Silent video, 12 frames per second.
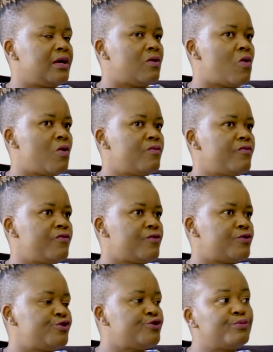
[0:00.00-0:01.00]
home for
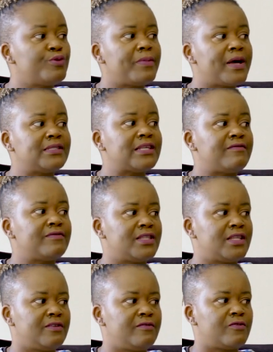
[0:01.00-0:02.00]
2 more months after
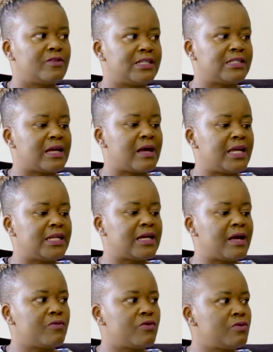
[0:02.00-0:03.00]
the divorce had
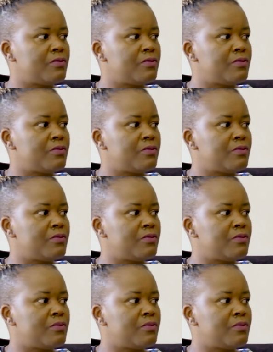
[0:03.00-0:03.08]
come through.